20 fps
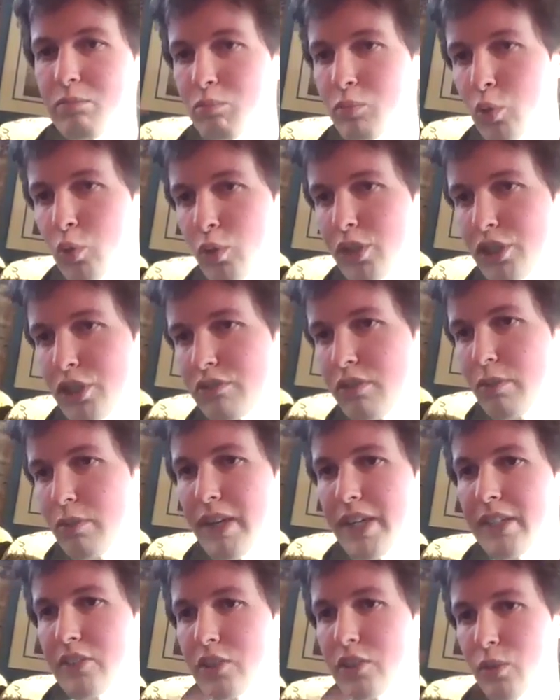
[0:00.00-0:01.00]
It's called a
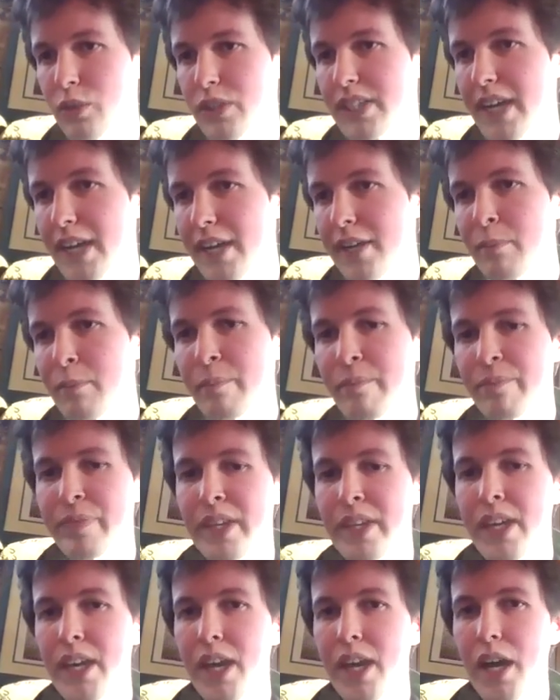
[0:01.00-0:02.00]
discriminator. It's called a Gan.
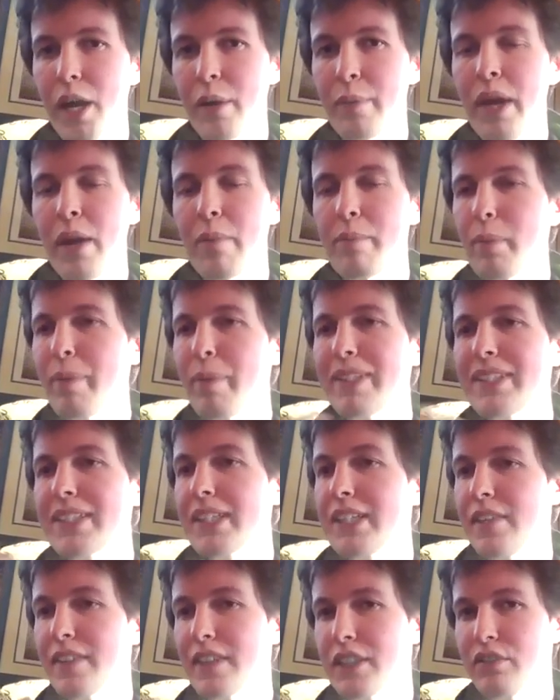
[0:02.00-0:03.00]
But
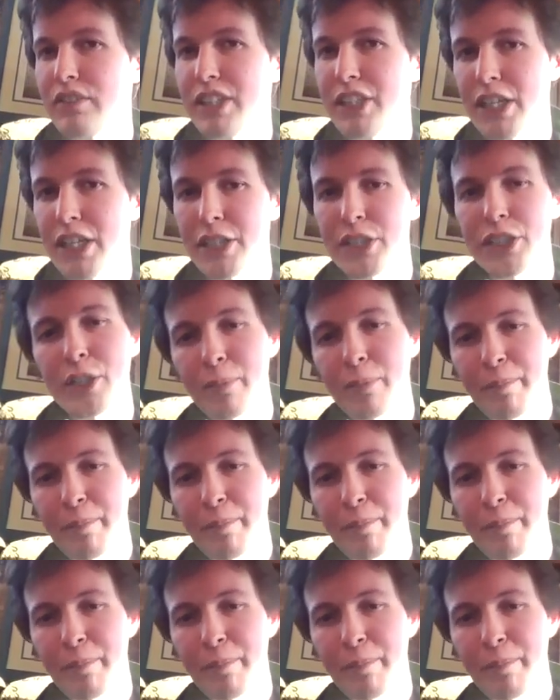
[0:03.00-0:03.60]
basically, nothing has really changed.